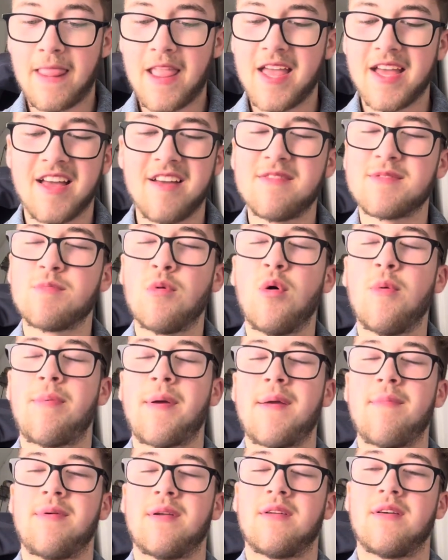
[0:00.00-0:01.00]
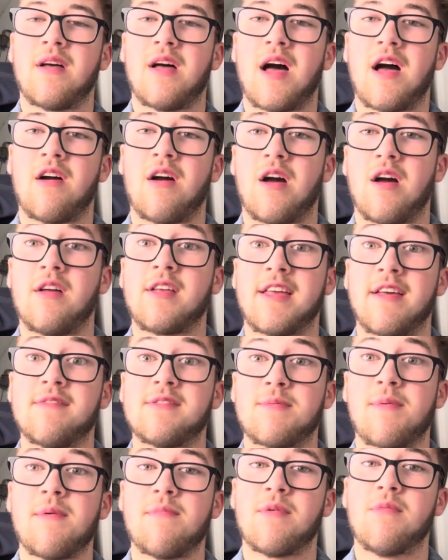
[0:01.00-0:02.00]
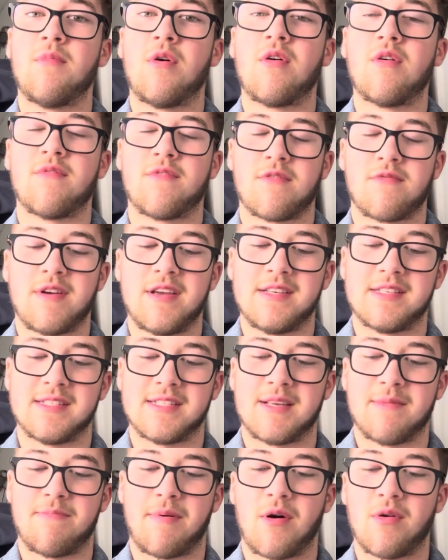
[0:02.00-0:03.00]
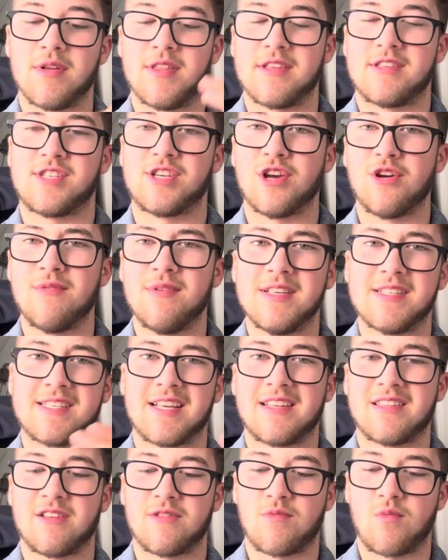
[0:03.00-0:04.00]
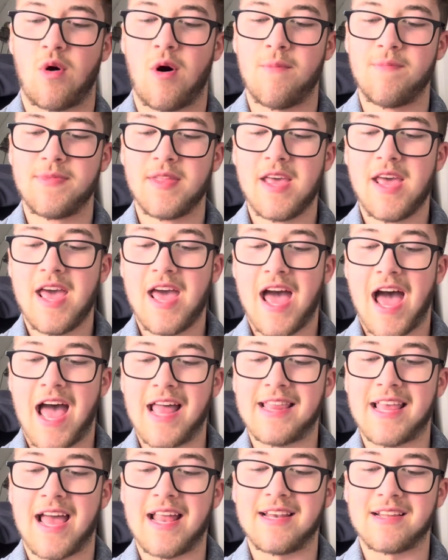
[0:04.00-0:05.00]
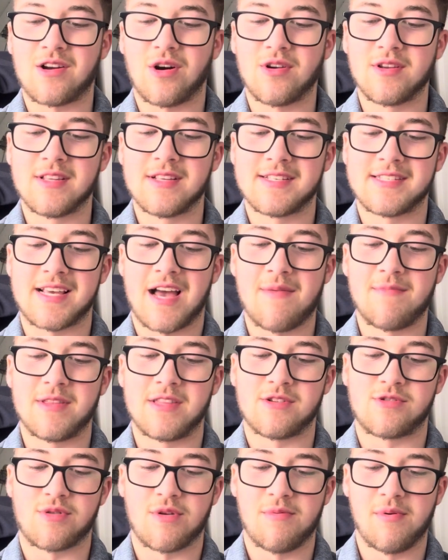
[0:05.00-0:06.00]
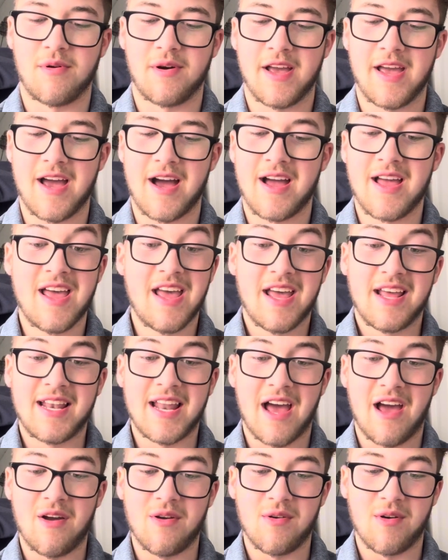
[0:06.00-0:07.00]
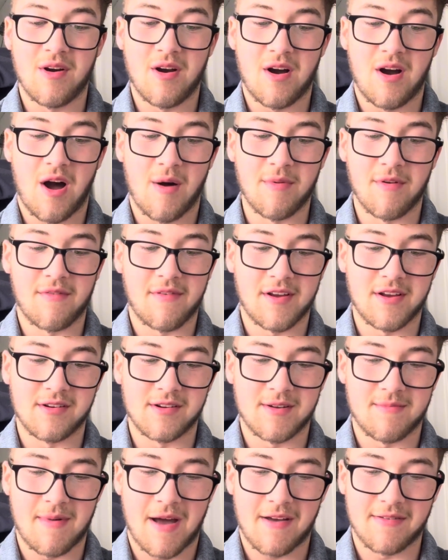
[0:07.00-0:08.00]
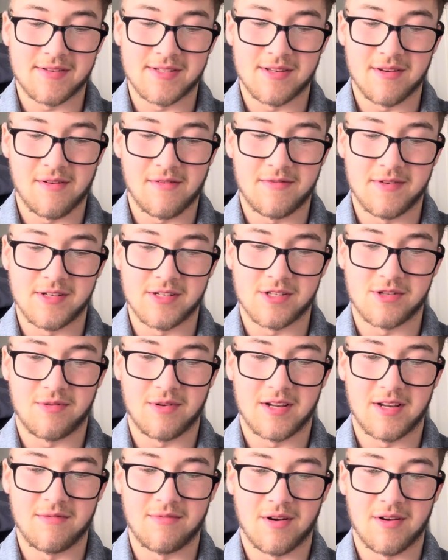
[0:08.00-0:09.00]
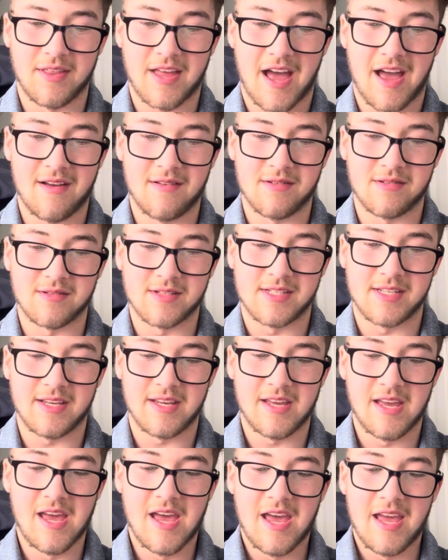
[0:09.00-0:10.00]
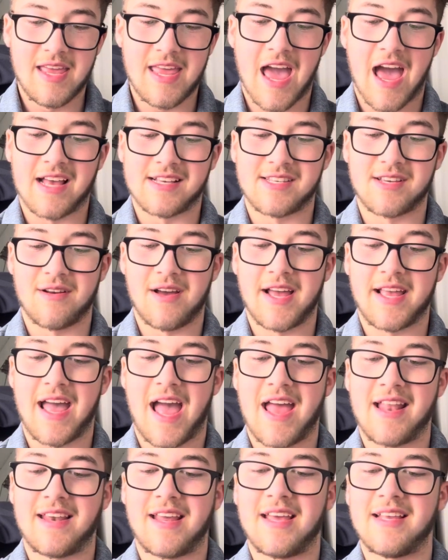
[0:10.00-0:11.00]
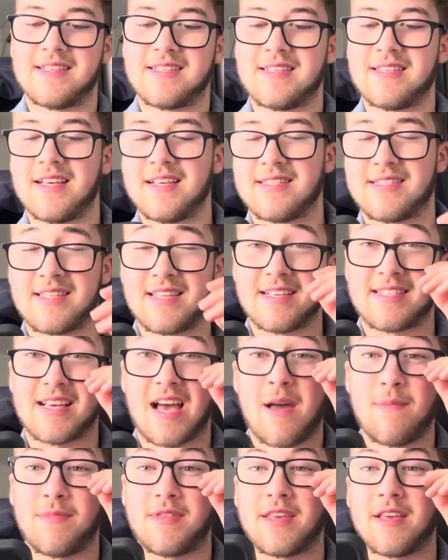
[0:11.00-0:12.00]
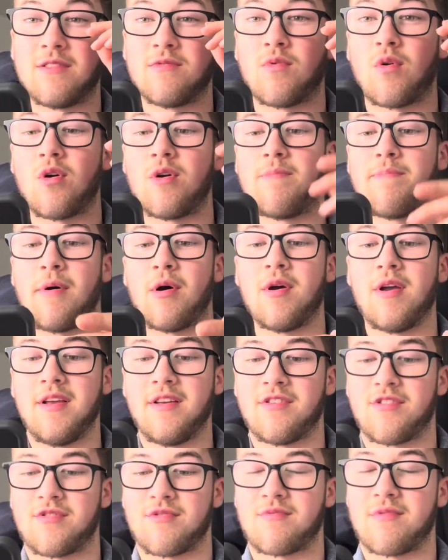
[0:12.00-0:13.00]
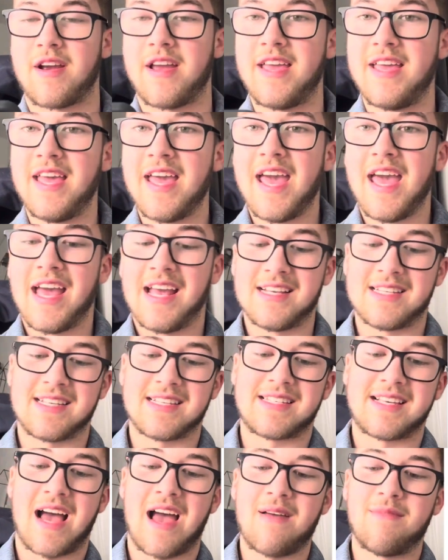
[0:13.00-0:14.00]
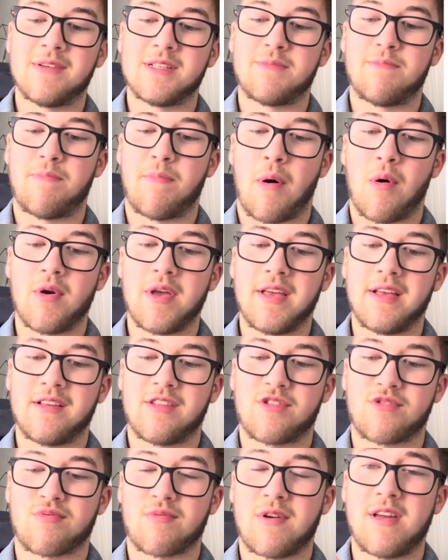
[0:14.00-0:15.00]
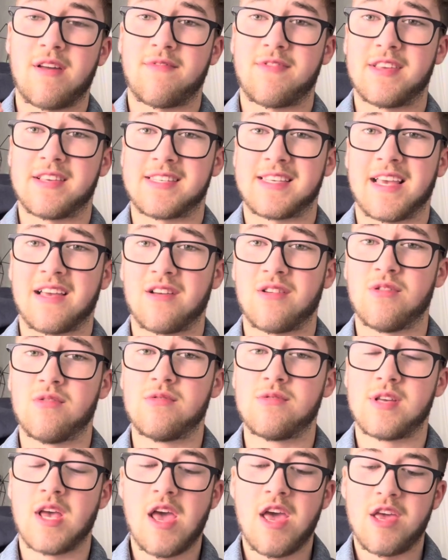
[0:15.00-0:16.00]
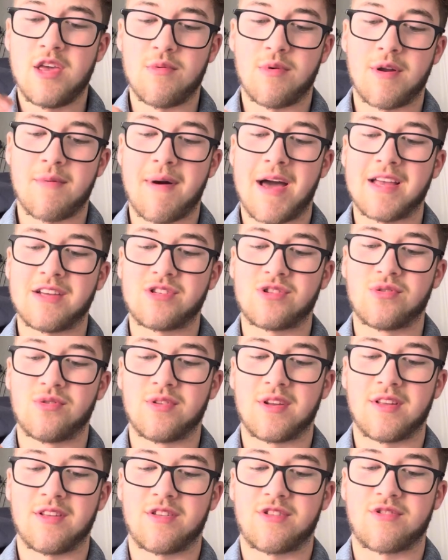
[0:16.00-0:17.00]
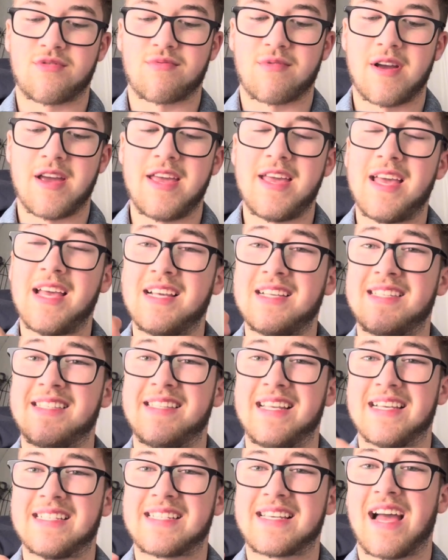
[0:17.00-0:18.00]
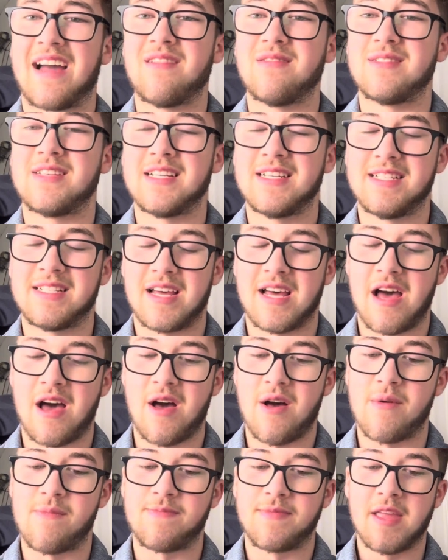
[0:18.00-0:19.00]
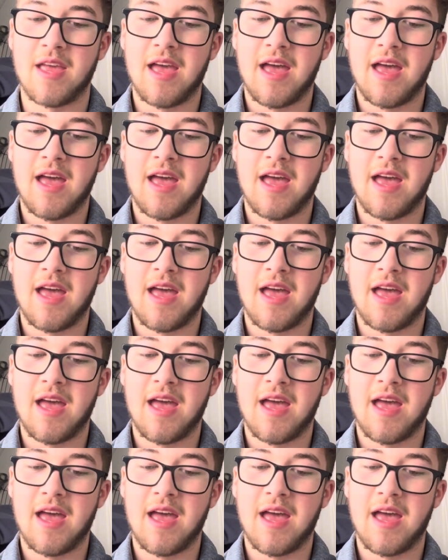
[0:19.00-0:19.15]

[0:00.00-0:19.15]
Gives more people, gives people more of a reason to buy the two instead of the one. And then kind of the same with the triple here. Now, I'm not very good at maths, so if we just quickly work that out, 90, yeah, so again, it's the same thing, right? Buying three is the same as buying three of the singles. You want to make sure that the three is discounted a